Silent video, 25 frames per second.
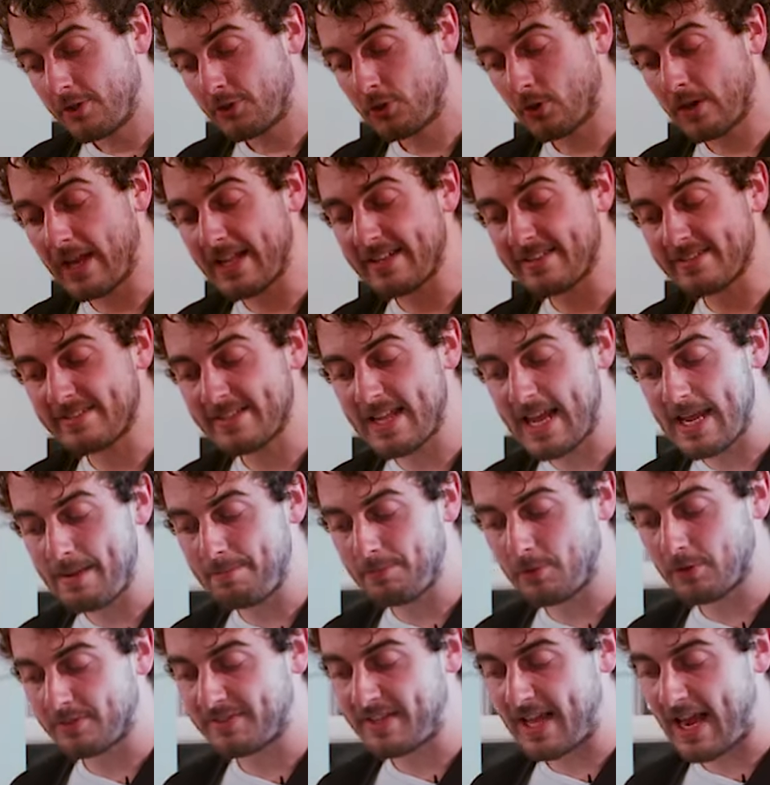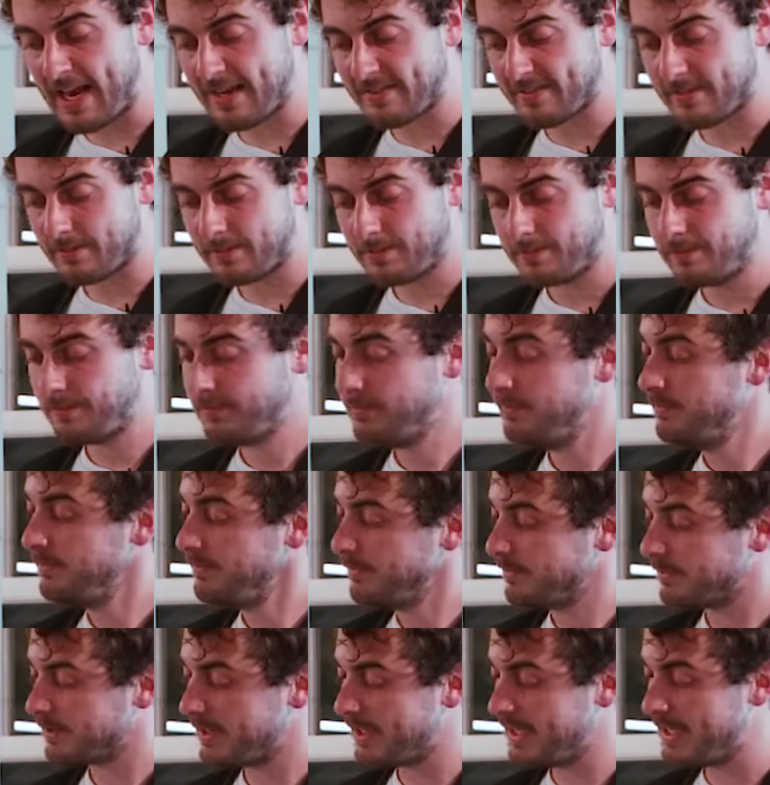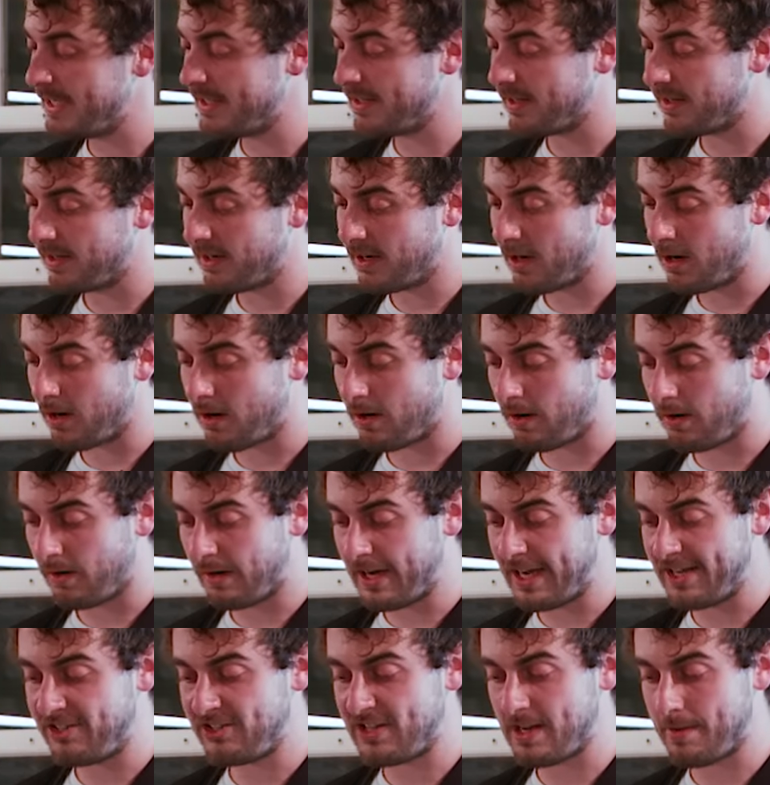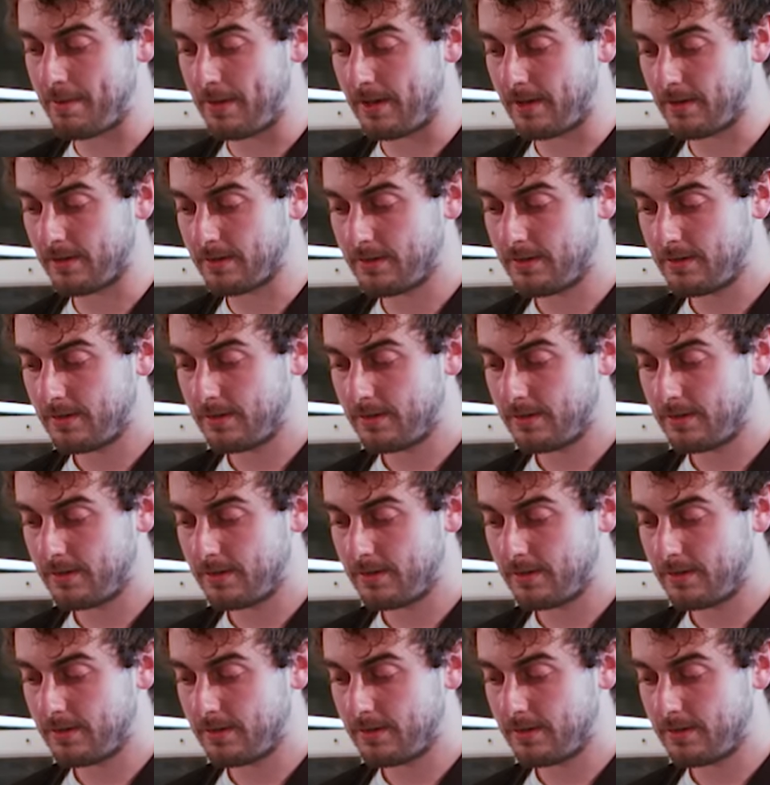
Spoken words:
So let's name the tags in our HTML.